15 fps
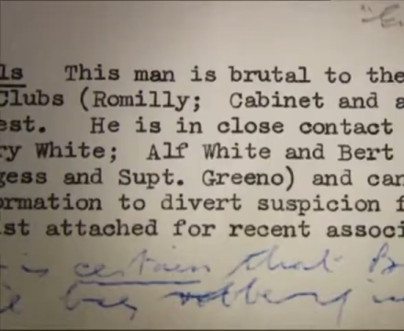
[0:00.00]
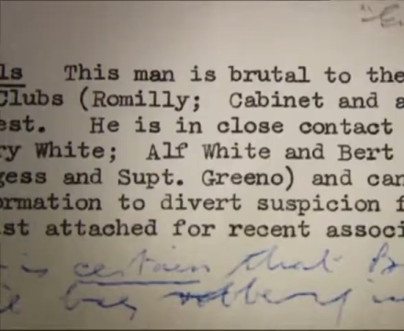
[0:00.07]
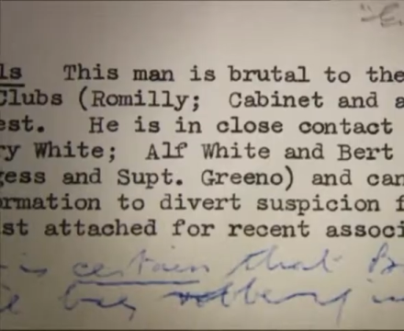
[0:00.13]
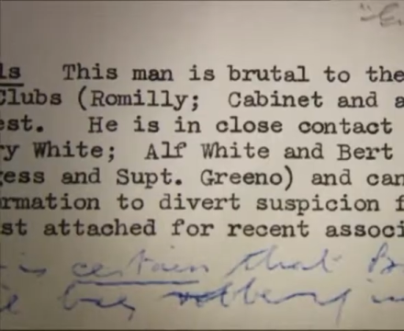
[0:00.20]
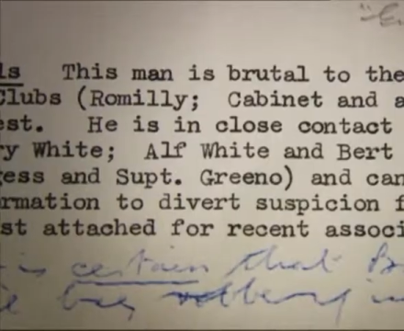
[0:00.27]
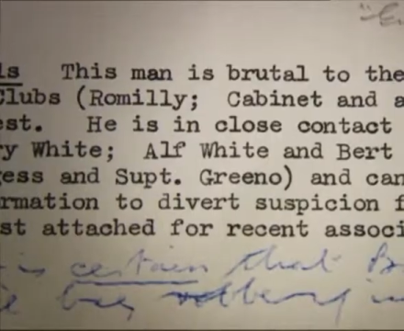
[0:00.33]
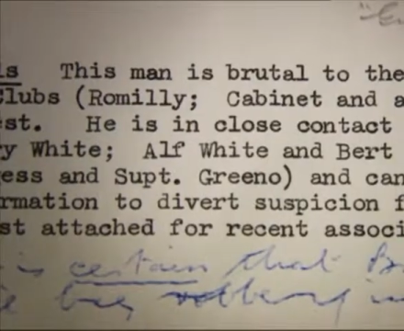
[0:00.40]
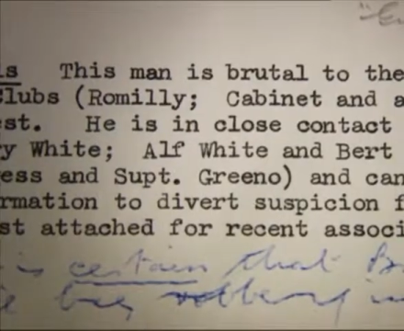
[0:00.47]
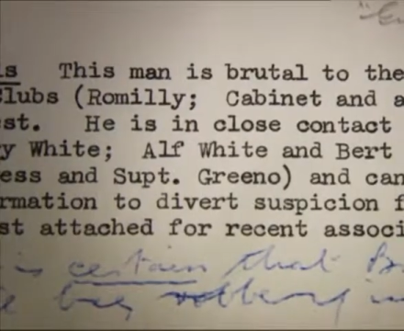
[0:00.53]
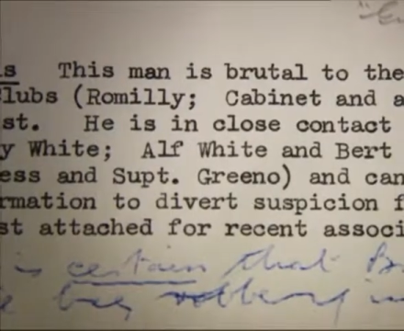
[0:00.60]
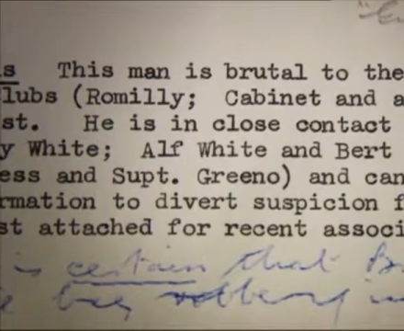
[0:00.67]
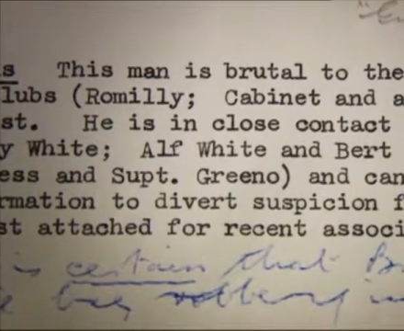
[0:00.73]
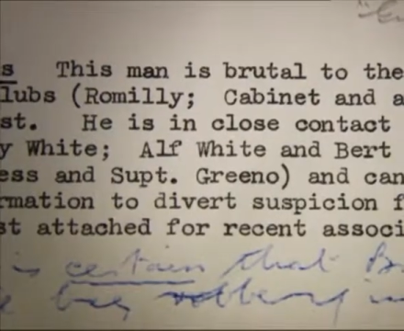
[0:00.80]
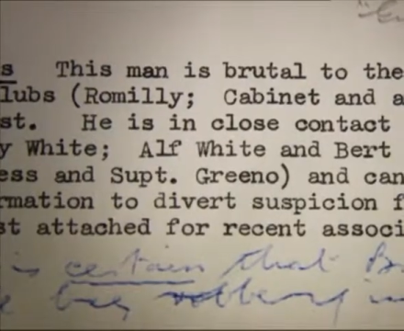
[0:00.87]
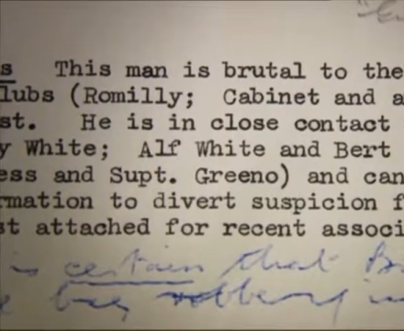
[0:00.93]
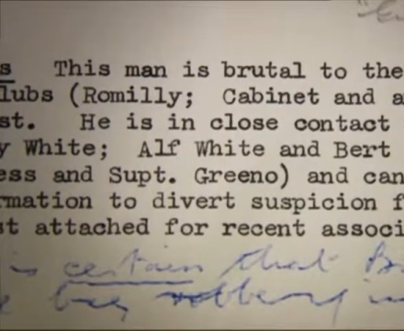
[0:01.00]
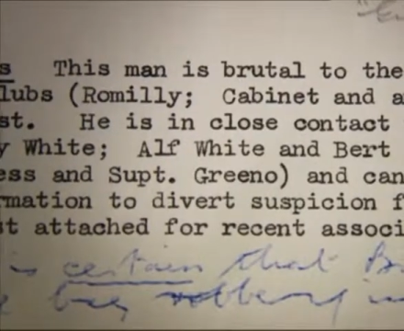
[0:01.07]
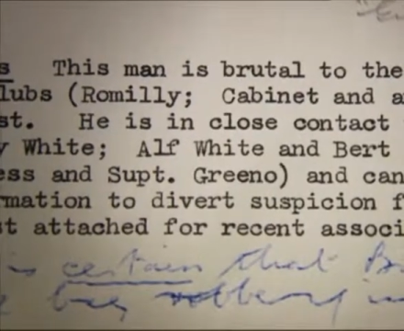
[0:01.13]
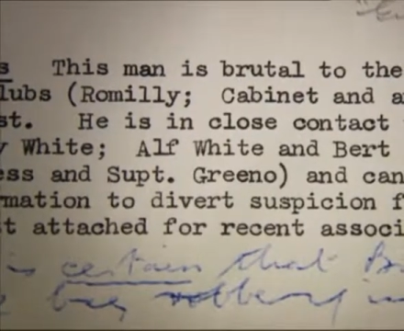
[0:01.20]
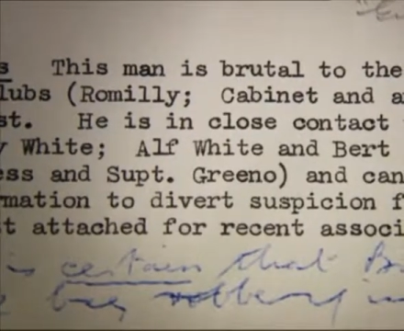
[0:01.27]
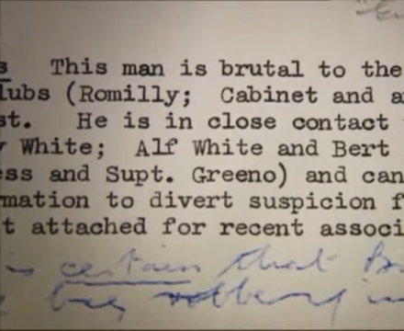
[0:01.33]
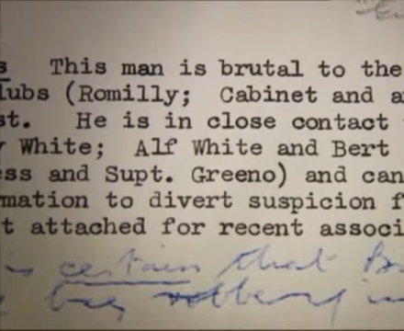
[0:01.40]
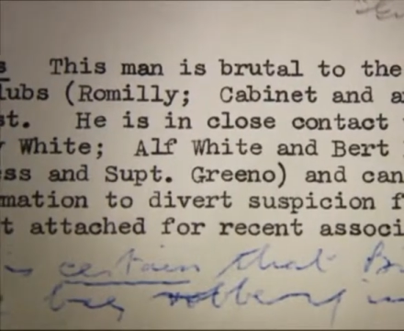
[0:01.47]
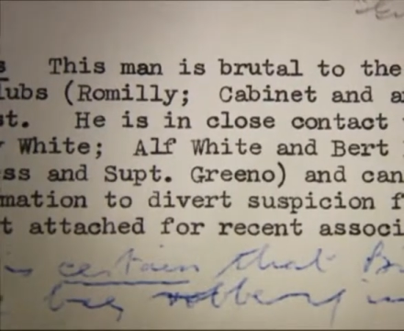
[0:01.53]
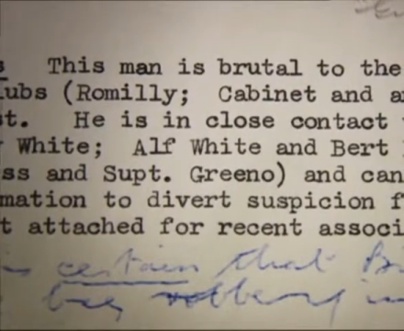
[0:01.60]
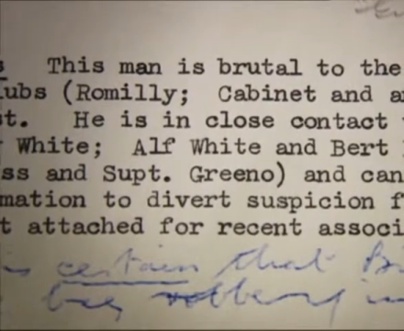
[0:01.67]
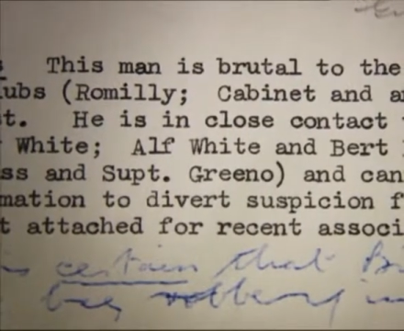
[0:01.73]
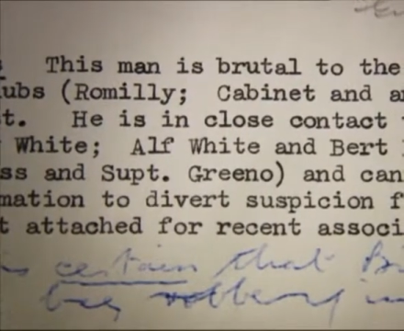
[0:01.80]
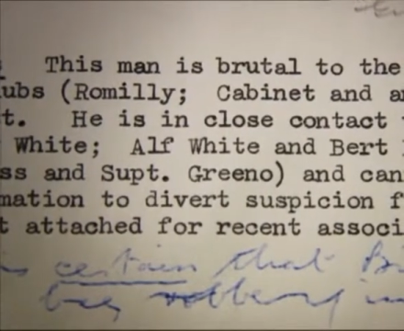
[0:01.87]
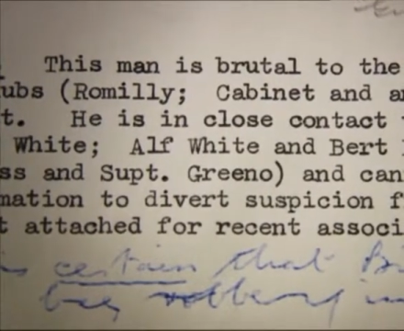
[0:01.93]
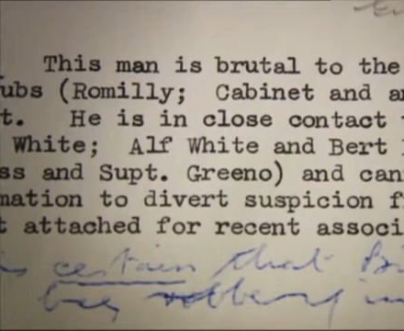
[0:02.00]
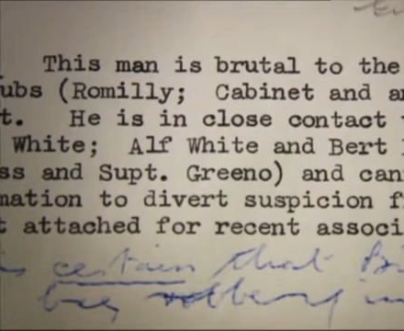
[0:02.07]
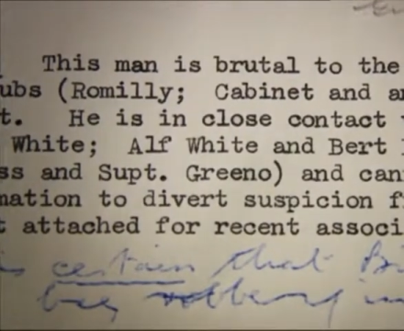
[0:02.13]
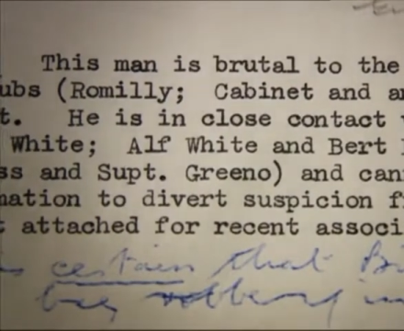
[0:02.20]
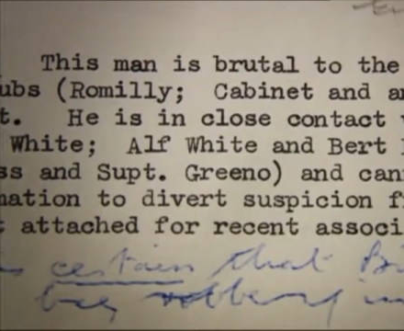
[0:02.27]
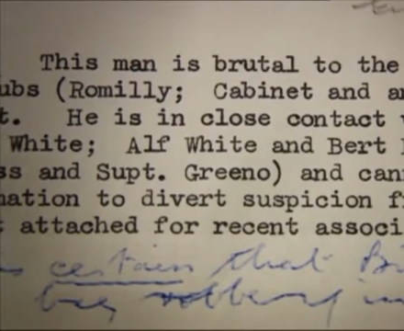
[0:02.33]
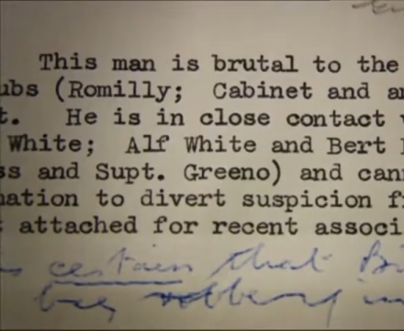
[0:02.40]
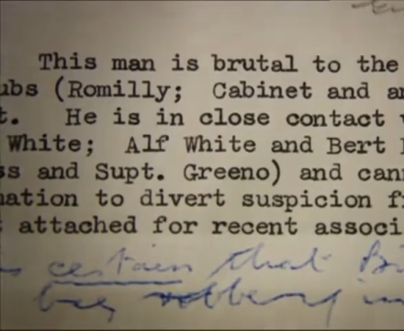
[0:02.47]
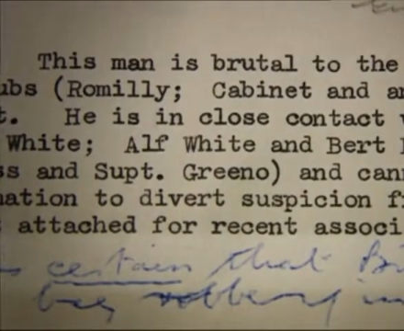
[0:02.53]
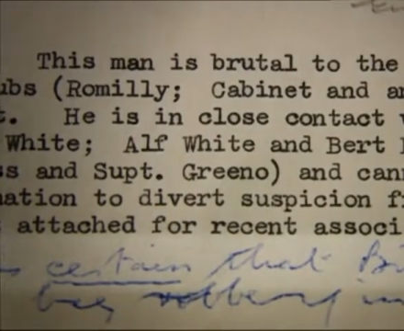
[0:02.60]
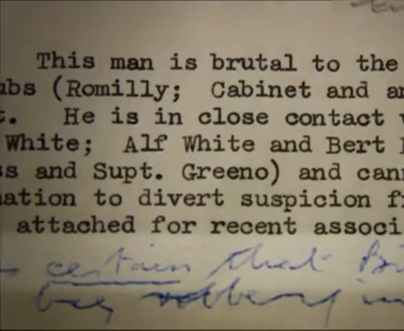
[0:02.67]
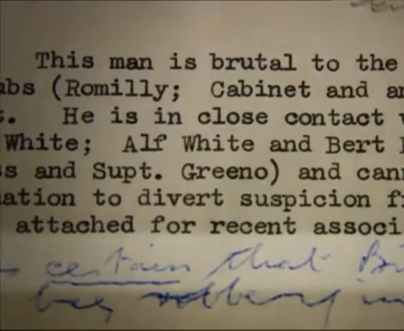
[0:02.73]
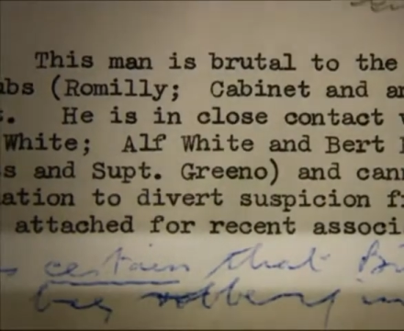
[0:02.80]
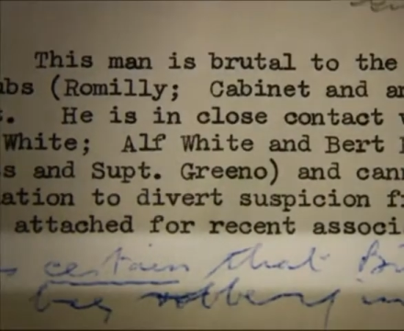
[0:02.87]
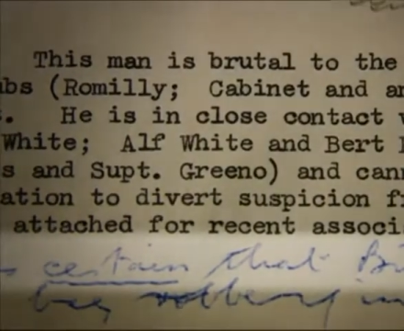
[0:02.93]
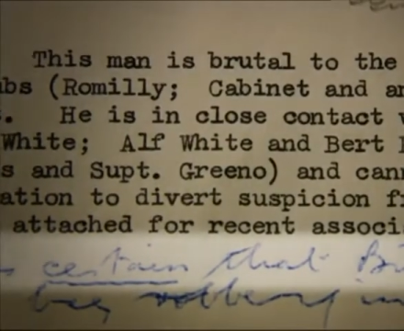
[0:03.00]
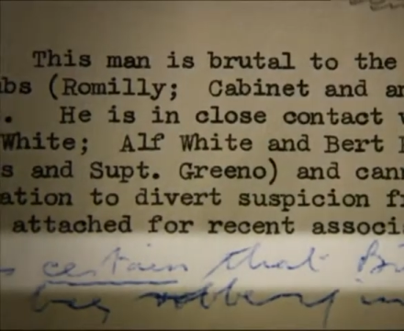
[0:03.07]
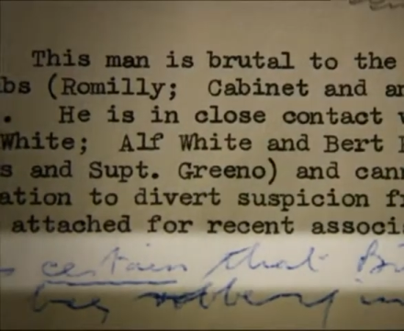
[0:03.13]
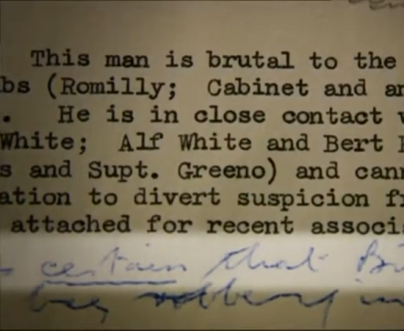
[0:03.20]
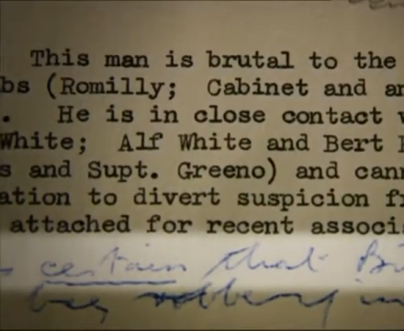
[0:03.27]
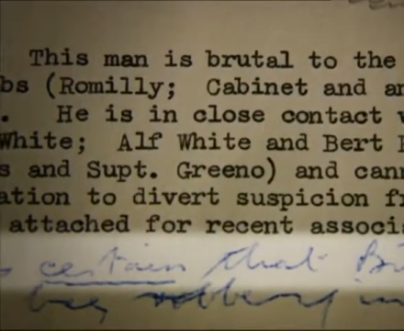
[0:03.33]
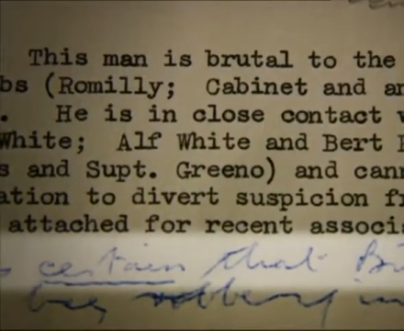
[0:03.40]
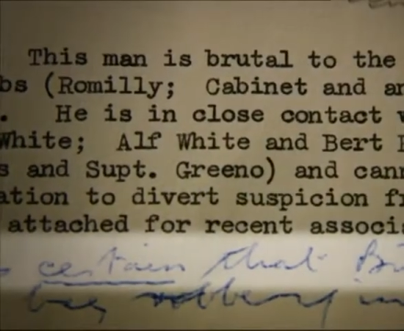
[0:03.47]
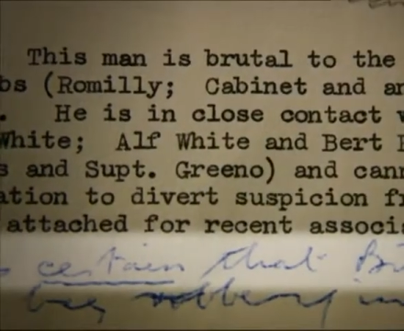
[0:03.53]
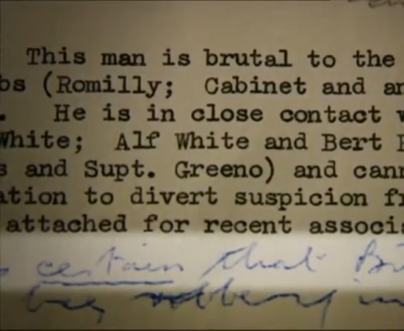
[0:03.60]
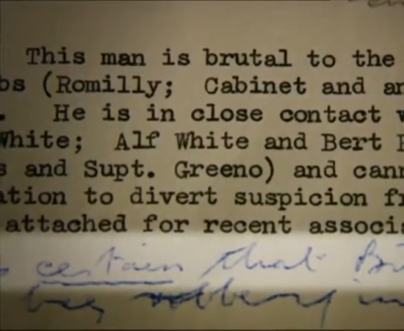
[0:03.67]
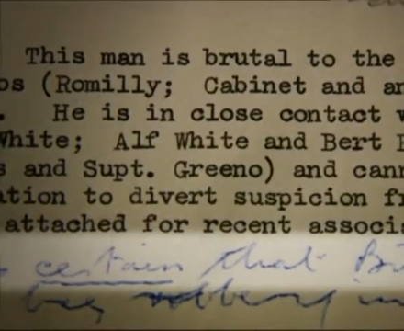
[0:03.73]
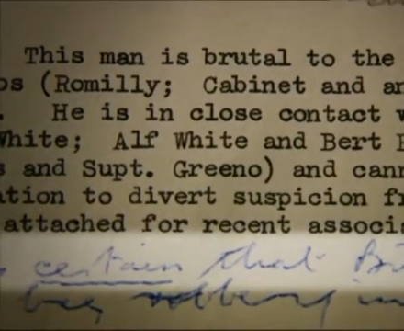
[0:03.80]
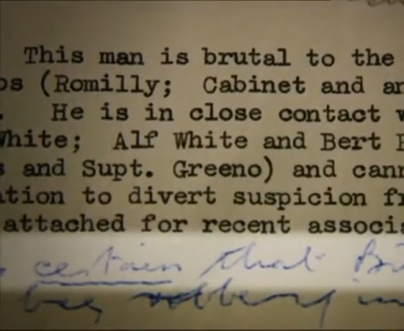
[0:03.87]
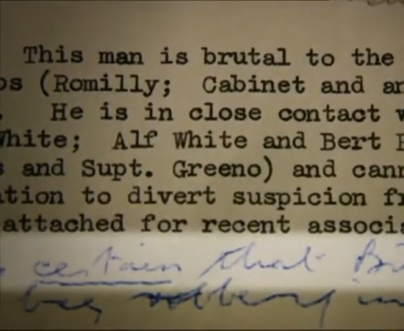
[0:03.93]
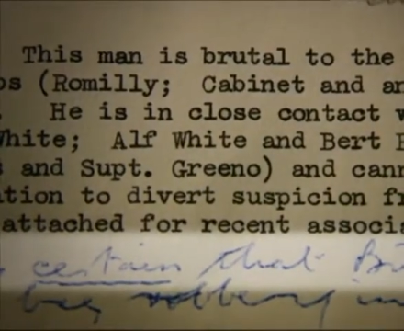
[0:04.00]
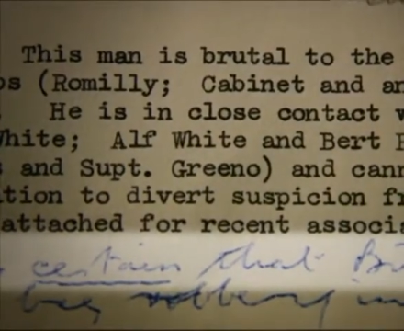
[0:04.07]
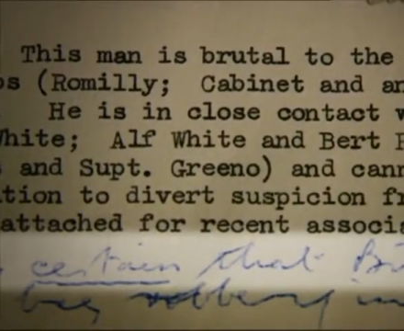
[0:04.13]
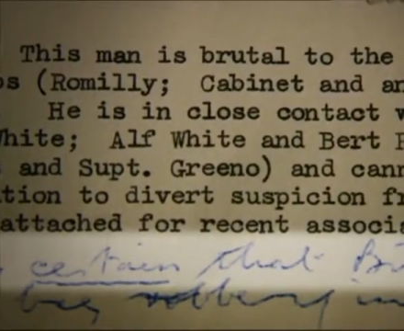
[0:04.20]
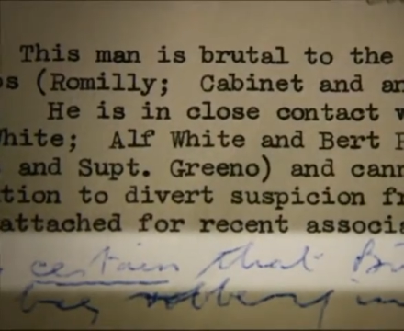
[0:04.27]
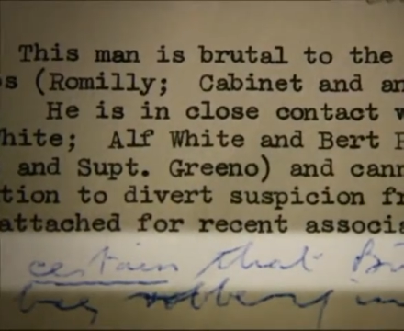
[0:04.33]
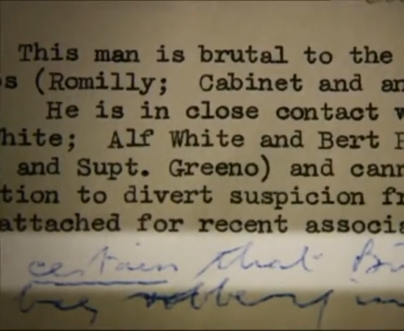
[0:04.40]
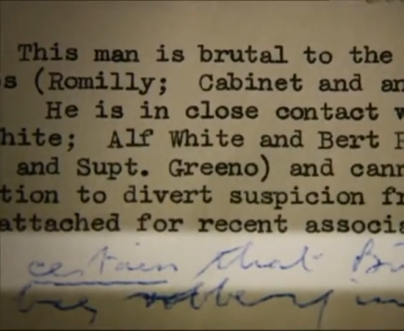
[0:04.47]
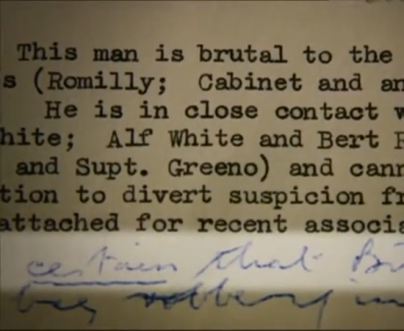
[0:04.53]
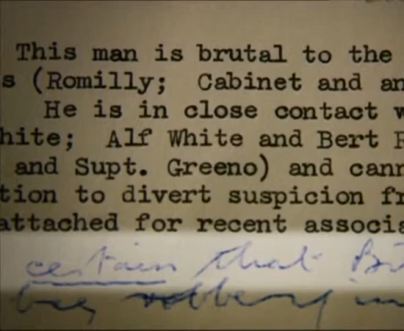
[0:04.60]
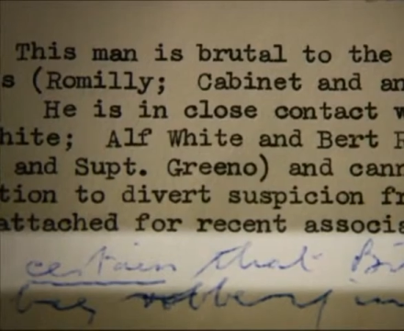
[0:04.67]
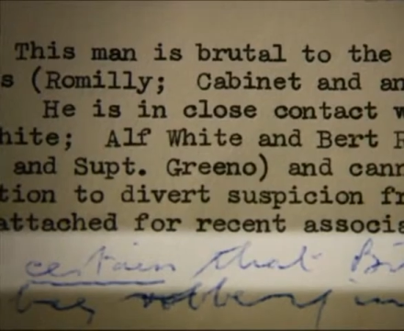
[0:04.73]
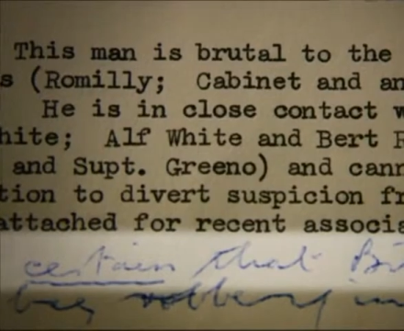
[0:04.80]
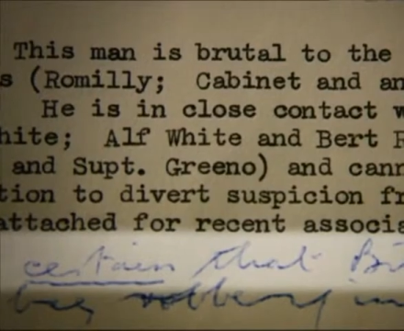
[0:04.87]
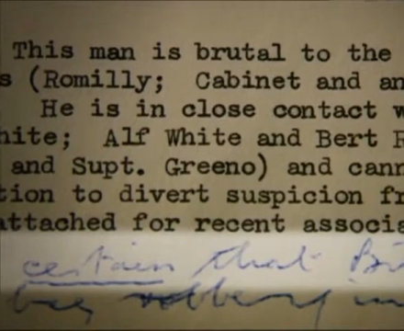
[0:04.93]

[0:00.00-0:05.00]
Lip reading: (no speaker visible)